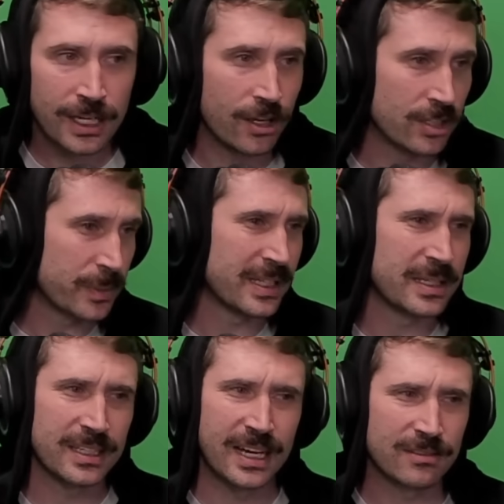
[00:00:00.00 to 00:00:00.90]
And
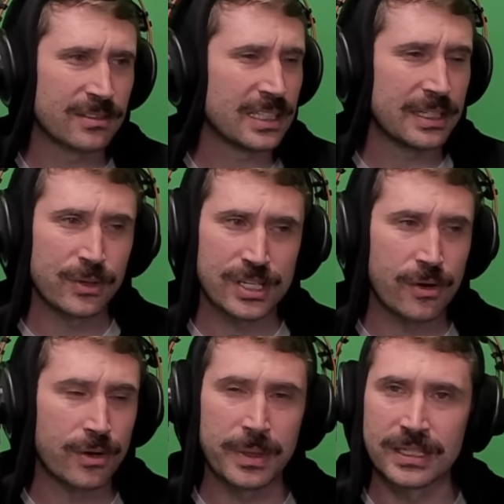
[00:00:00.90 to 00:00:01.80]
ultimately, I really wish I
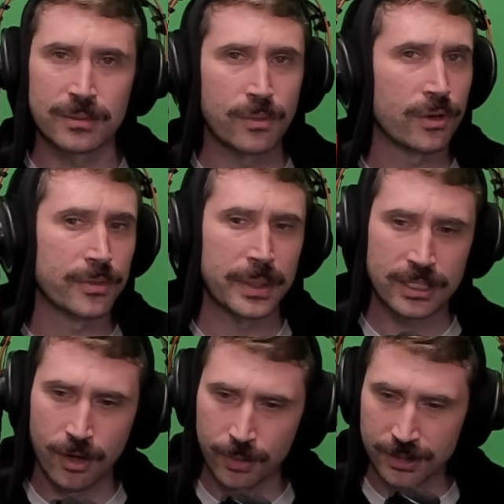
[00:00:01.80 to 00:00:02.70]
would have been there more for my
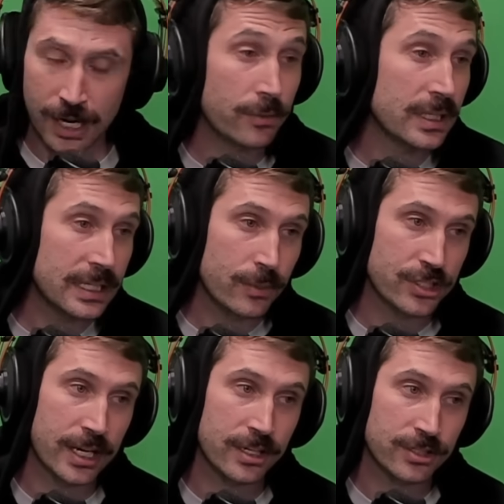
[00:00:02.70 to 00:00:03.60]
coworker. I really wish
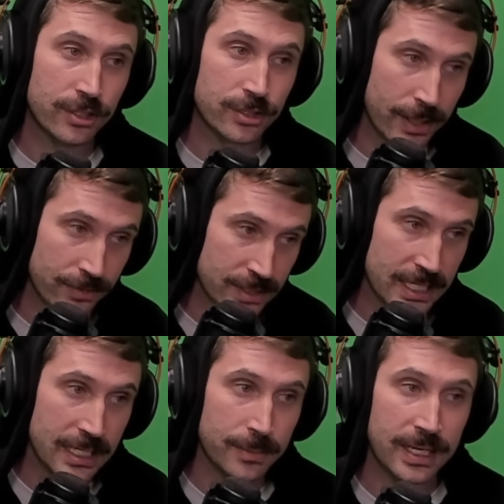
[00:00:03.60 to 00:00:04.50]
I could have turned around the
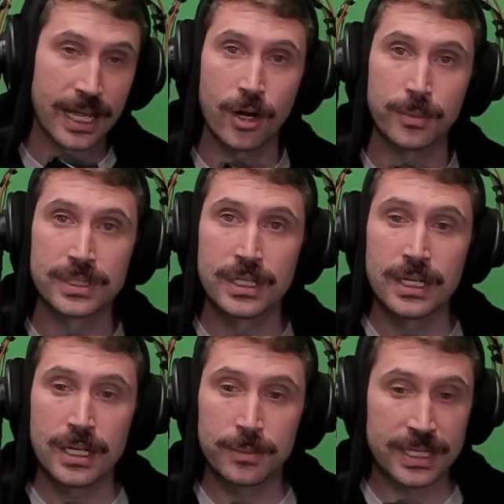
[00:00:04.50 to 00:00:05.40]
team and helped
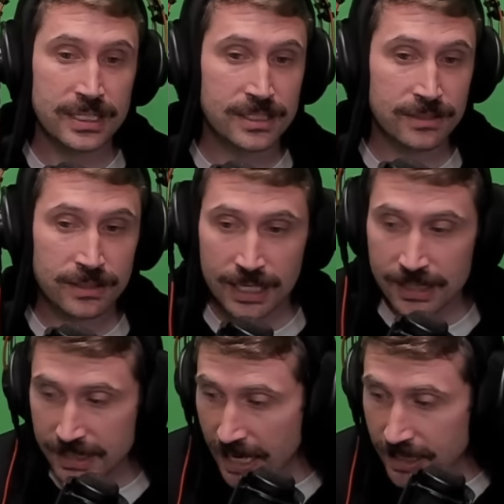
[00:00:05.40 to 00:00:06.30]
because in
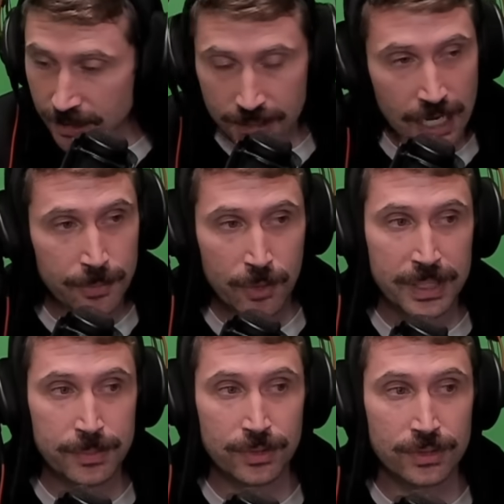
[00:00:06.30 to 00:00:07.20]
the end, a couple
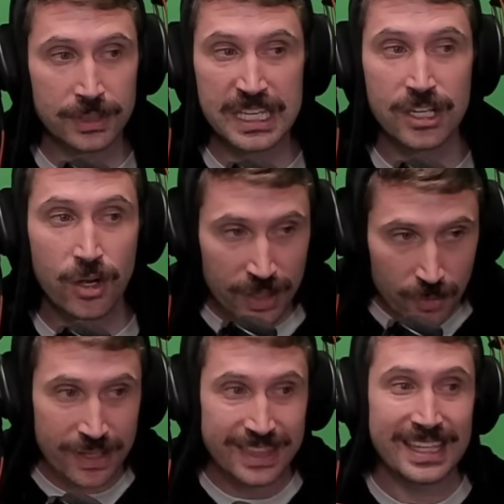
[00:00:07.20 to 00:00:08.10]
people, you know,
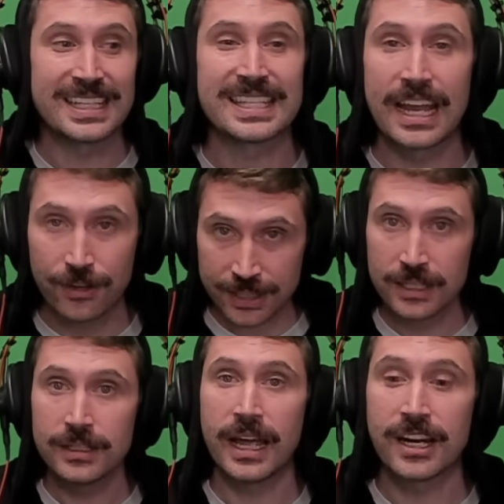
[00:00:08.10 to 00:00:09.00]
within this
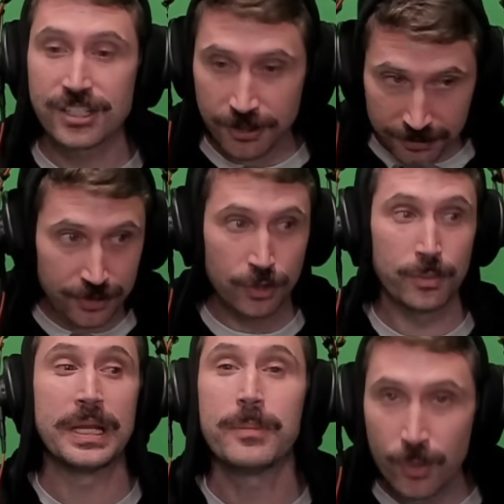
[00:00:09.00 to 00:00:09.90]
area, actually a few
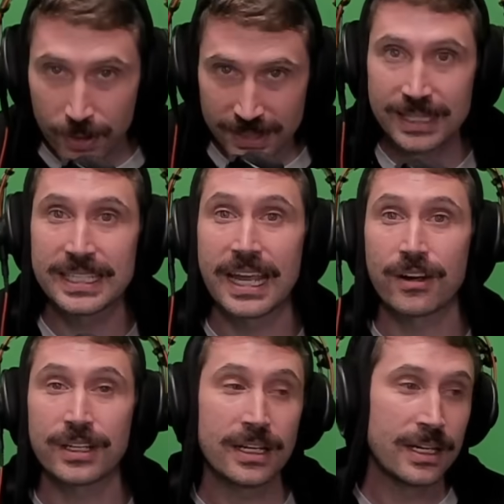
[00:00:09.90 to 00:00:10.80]
people within the
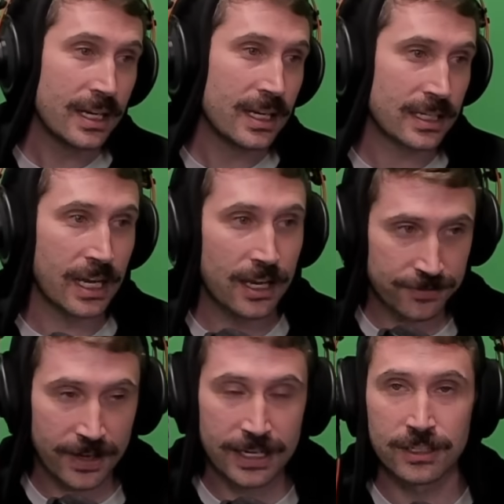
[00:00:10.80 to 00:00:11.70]
area got
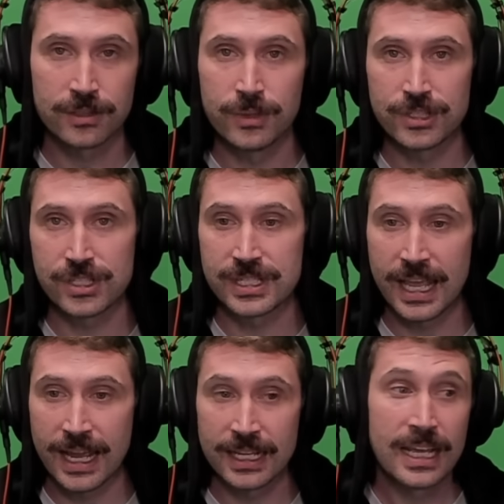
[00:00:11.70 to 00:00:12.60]
fired, which is
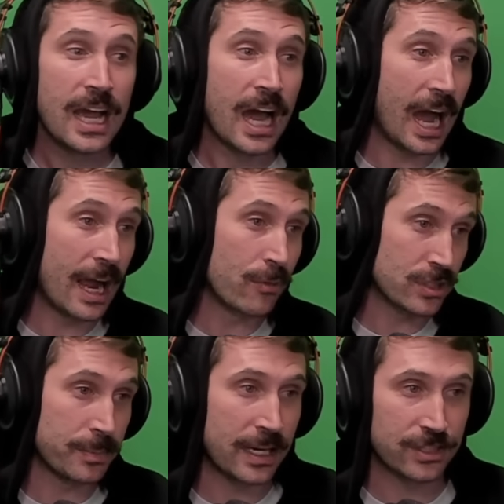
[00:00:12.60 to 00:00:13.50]
sad. I was
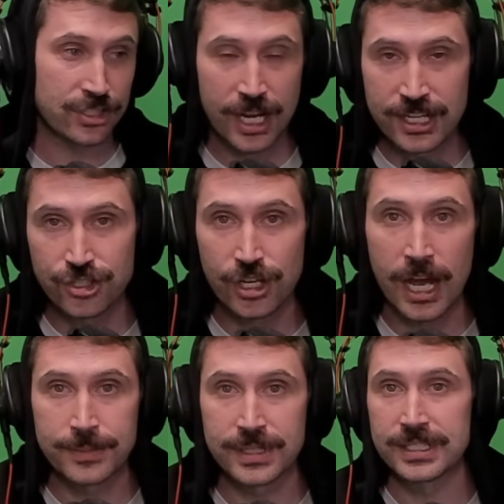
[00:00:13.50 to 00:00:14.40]
about to change
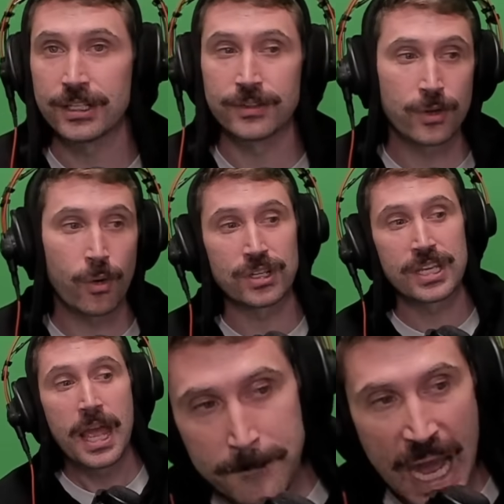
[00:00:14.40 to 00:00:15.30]
jobs until, of course,
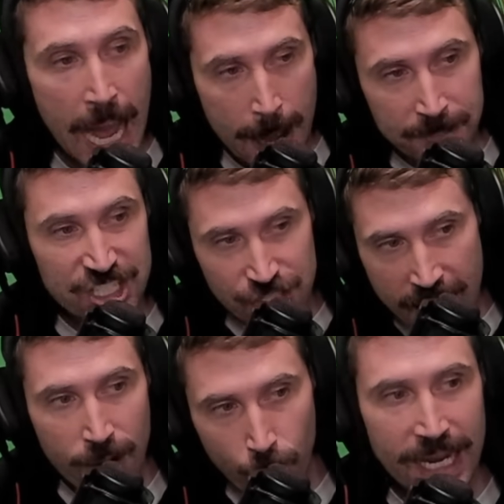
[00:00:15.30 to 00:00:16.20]
Papa
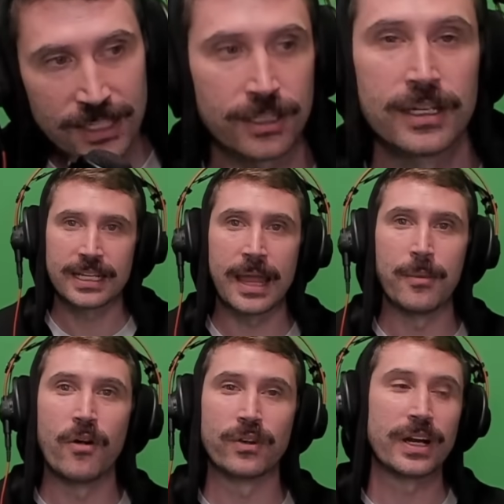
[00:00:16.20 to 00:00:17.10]
Jay Wagner came
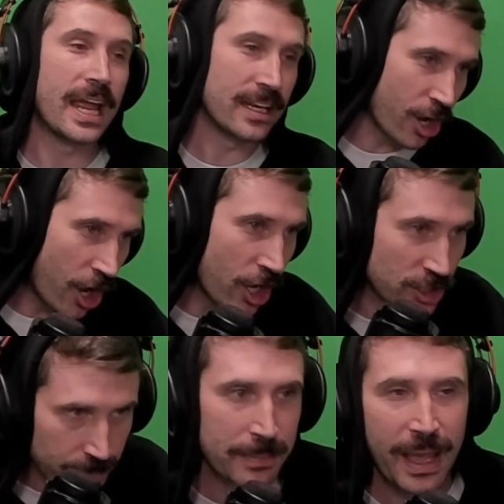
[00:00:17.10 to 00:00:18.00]
over and
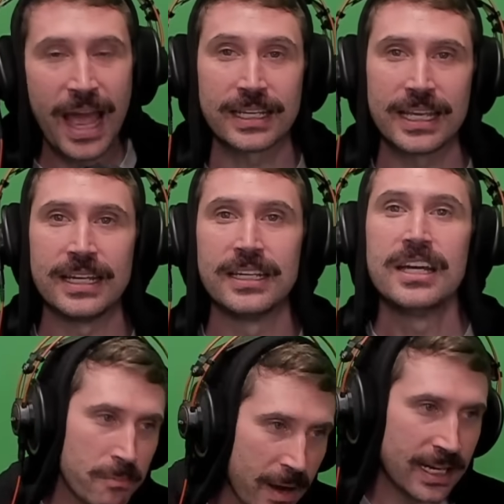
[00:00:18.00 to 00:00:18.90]
called me back in,
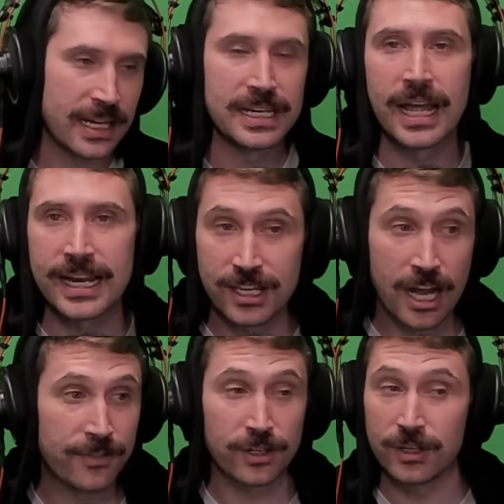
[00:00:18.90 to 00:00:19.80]
made a nice
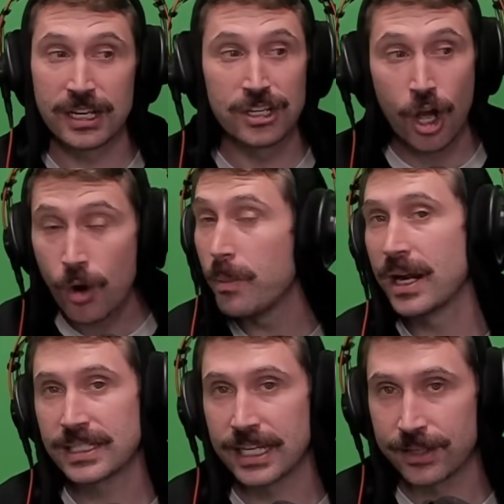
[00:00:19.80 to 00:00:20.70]
offer. No
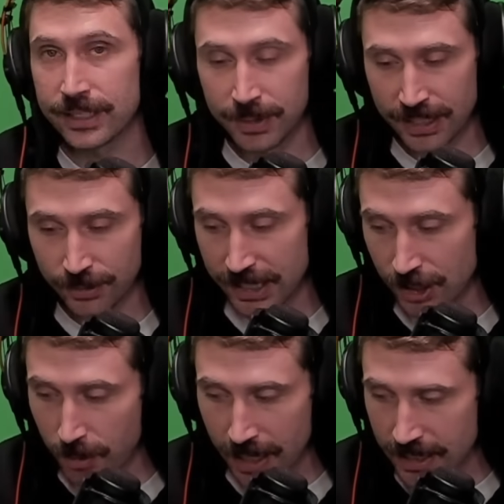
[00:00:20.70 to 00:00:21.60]
monetary, by the way,
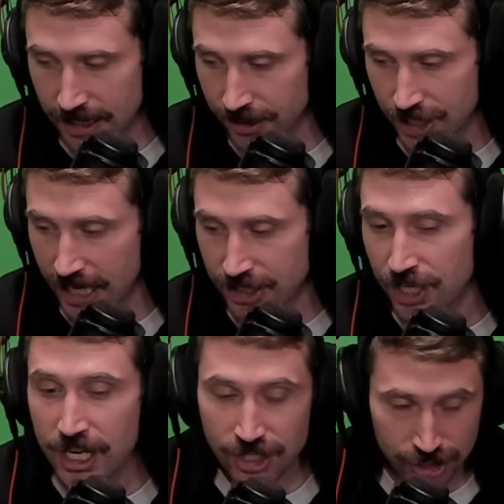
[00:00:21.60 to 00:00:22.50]
no monetary change.
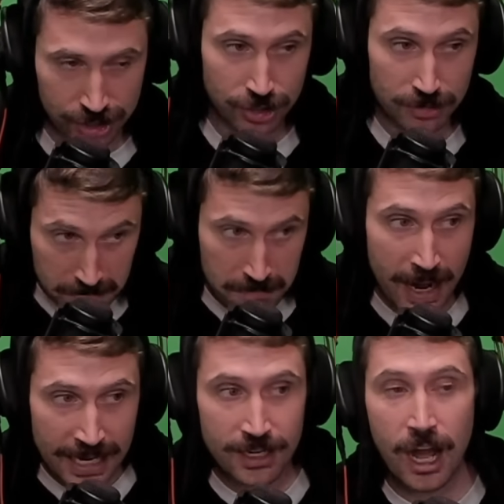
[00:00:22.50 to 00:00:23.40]
Just
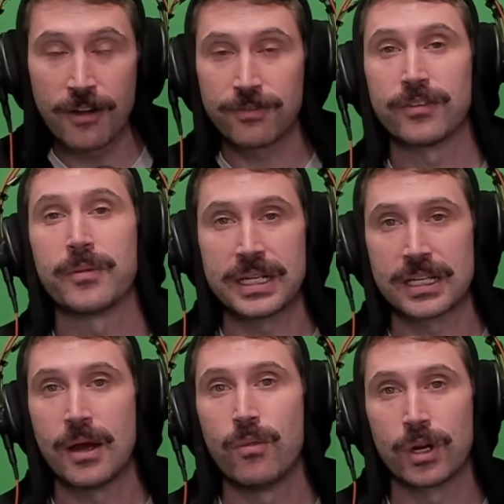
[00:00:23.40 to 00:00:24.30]
made an offer for me to
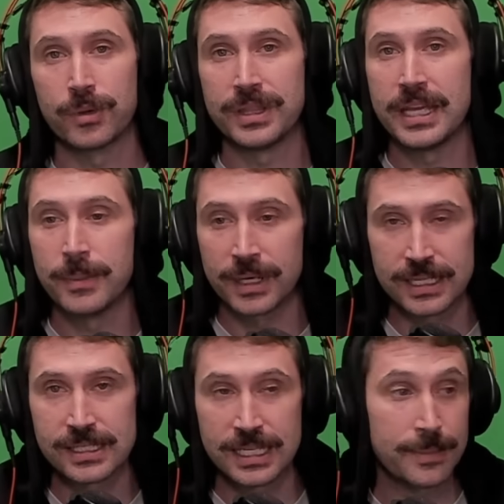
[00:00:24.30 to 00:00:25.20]
come work with him on
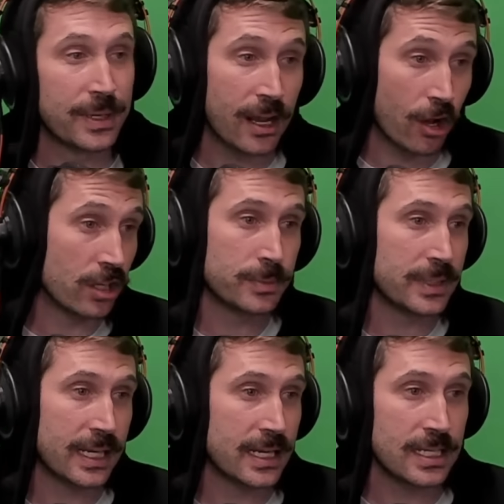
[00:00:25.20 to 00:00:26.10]
his team. And I,
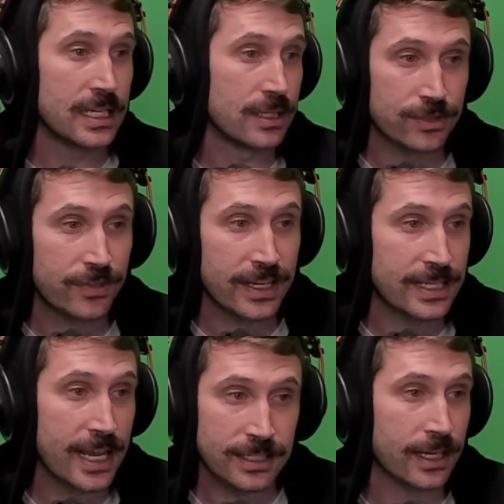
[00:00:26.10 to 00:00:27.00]
ultimately, I did. And it was
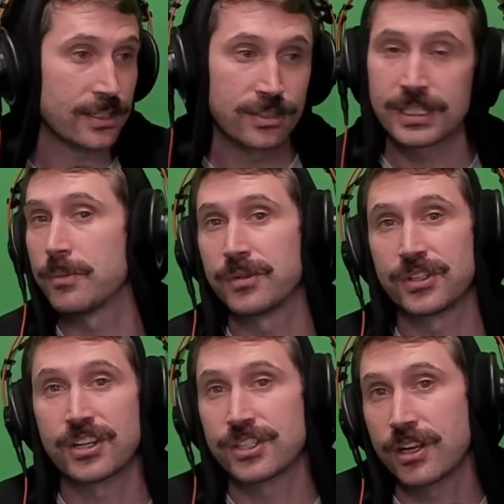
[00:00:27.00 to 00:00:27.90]
fantastic. I took down
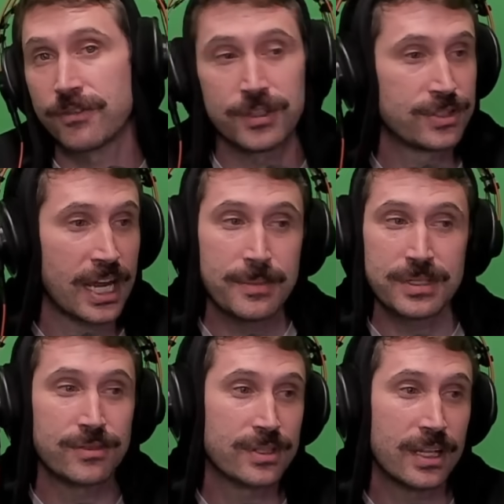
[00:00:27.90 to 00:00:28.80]
production a few times
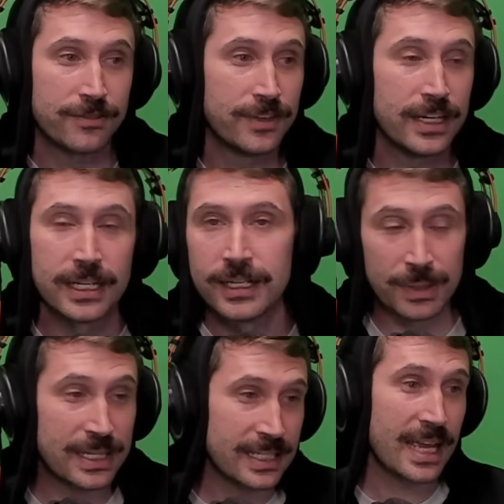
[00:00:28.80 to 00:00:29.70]
and it was a lot of fun.
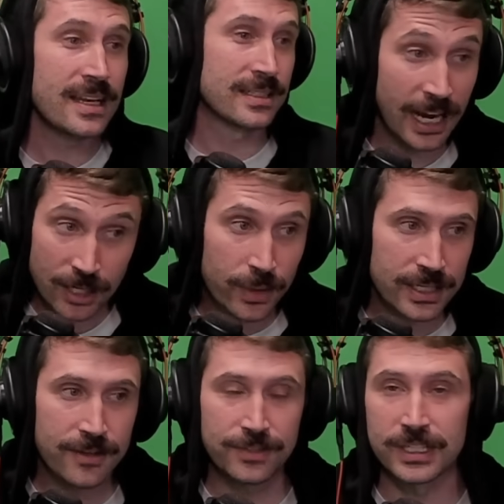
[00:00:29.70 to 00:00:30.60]
But in the end, I quit
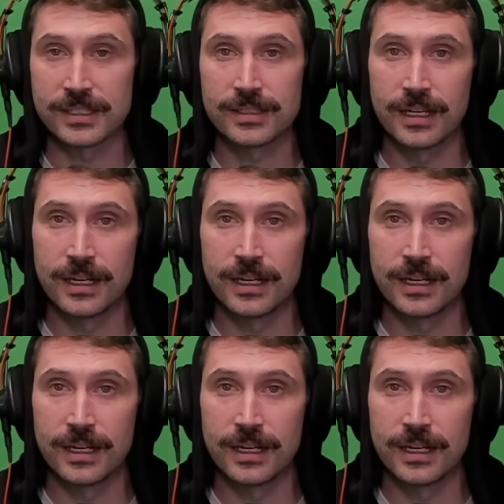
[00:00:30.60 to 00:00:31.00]
Netflix